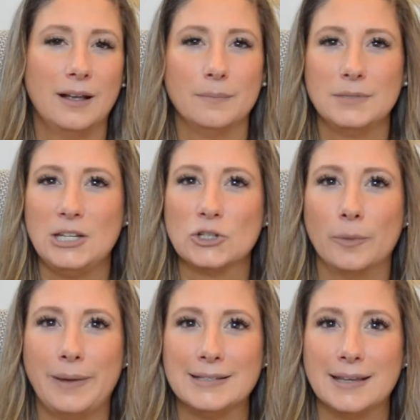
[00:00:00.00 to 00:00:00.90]
t-shirt
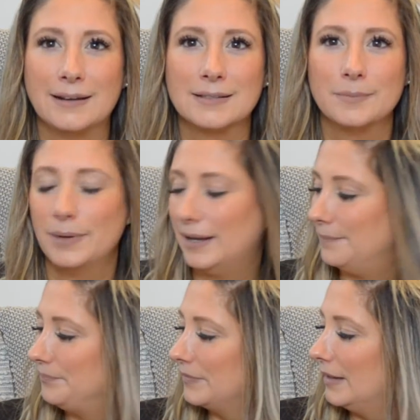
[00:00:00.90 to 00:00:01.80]
basics, but
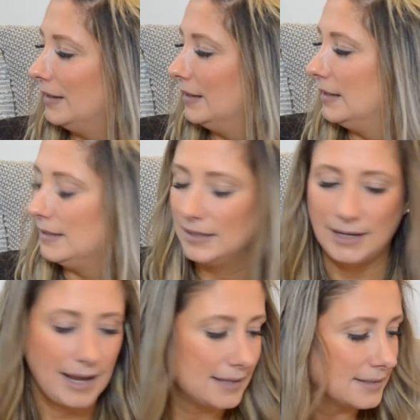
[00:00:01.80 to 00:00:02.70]

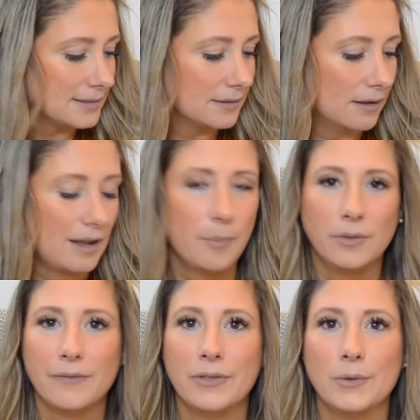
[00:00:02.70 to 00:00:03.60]
he has a couple
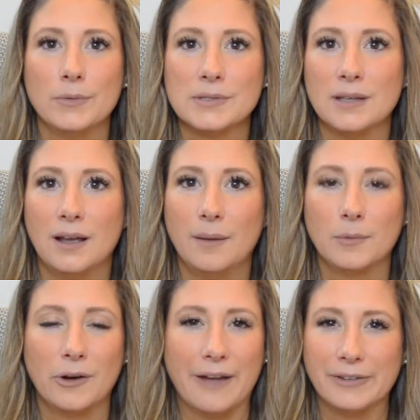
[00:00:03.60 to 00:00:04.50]
of those
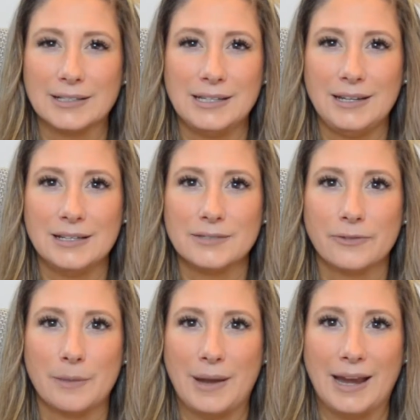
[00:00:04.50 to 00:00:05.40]
graphic tees for
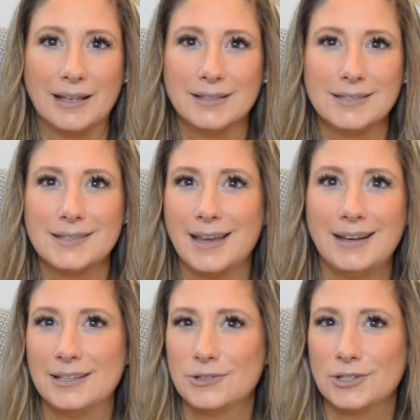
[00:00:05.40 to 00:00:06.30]
the bands,
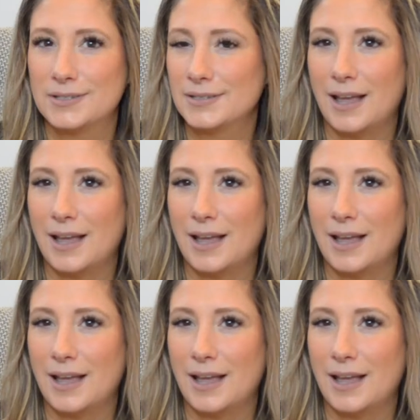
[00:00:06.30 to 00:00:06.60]
and it's just,